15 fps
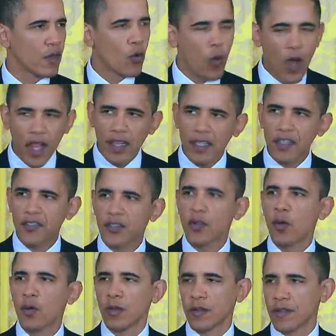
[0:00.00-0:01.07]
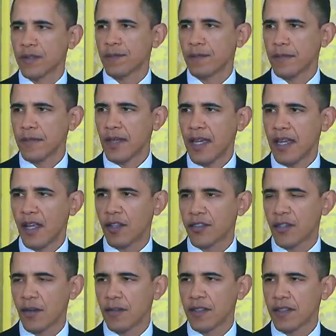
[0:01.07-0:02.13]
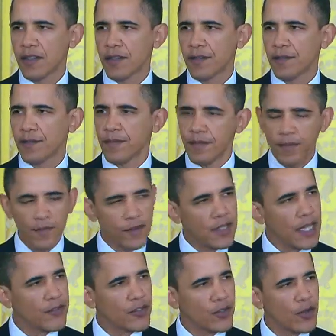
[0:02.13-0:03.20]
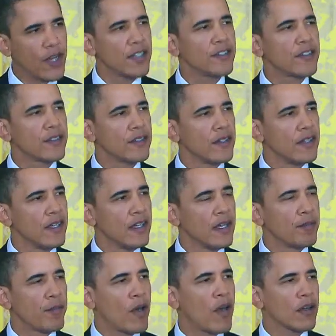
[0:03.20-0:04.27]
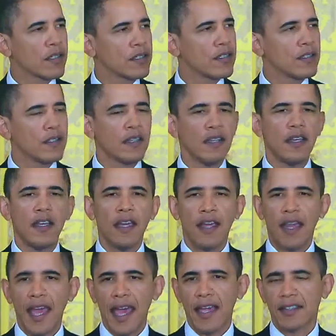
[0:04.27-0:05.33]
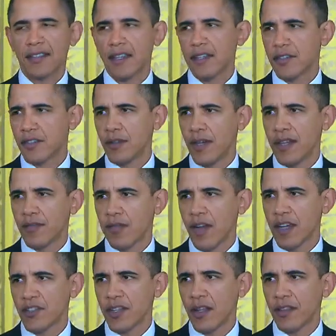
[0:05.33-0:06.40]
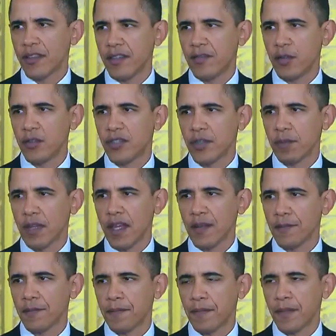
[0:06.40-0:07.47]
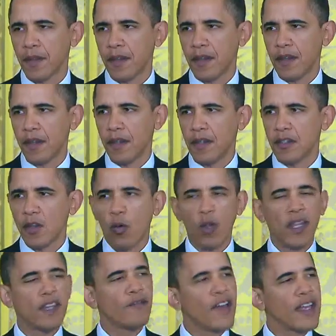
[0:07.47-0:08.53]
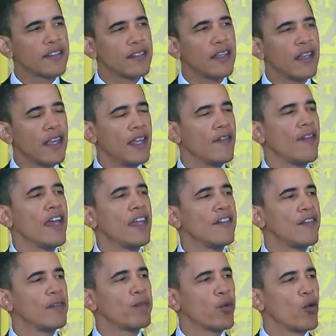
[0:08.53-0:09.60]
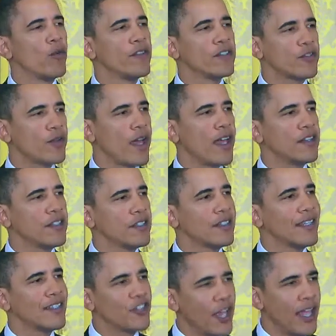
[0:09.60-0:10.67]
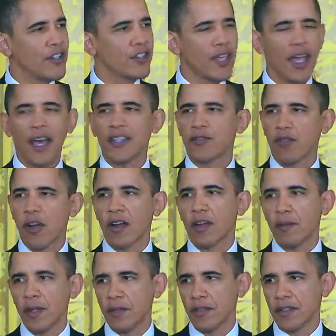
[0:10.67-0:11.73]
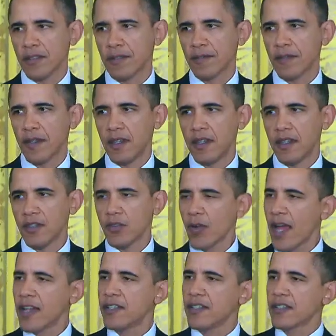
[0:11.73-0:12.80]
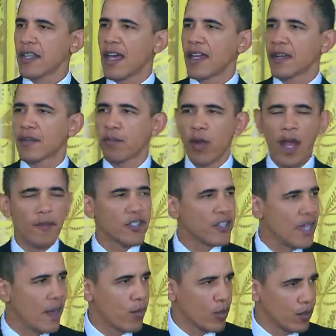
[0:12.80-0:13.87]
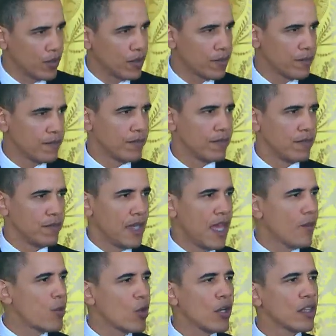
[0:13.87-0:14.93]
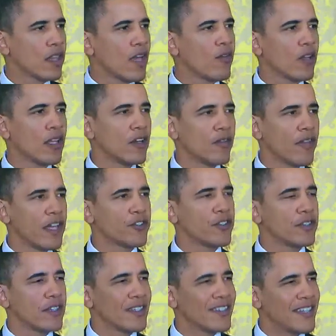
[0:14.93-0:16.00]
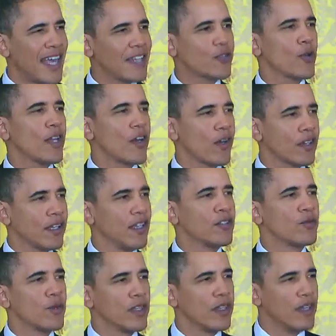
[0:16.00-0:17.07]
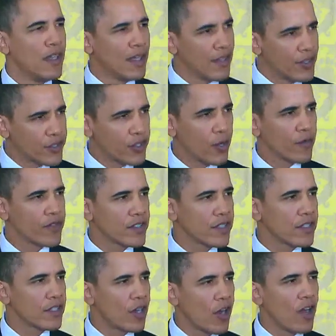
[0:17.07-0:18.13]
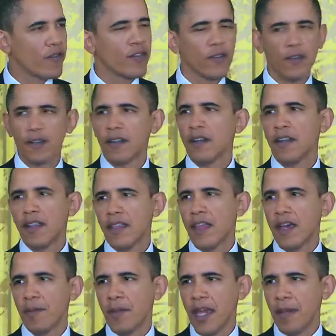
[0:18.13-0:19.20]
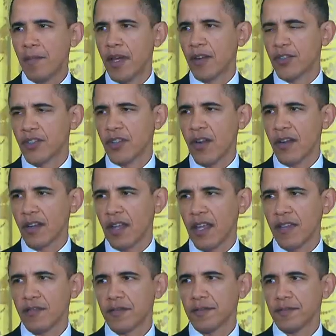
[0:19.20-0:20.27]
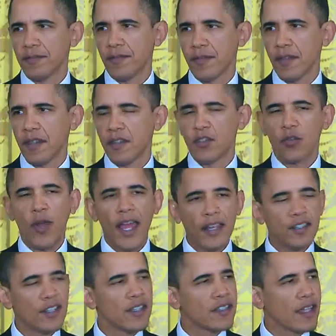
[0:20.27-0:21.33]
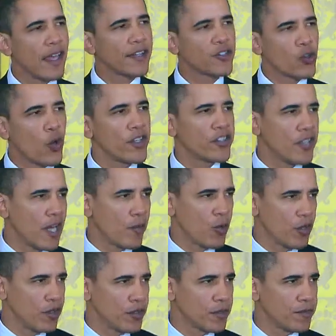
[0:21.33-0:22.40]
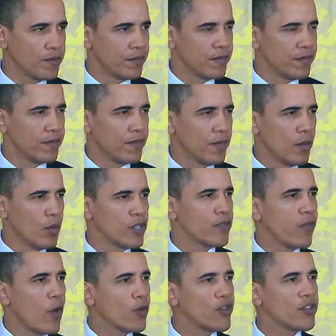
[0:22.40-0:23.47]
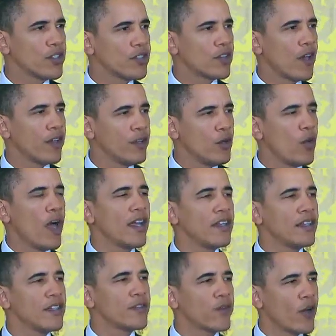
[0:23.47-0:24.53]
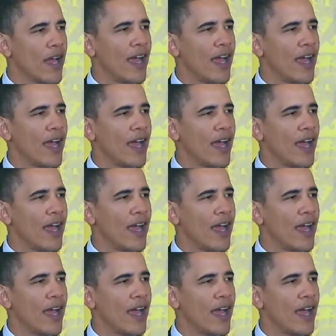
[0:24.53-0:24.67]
quality schools and health services, safe streets and parks, and access to a fresh, healthy food supply. So we'll invest in innovative and proven strategies that change the odds for our communities. Strategies like Promise Neighborhoods, neighborhood-level interventions that saturate our kids with the services that offer them a better start in life. Strategies like Choice Neighborhoods, which focuses on new ideas for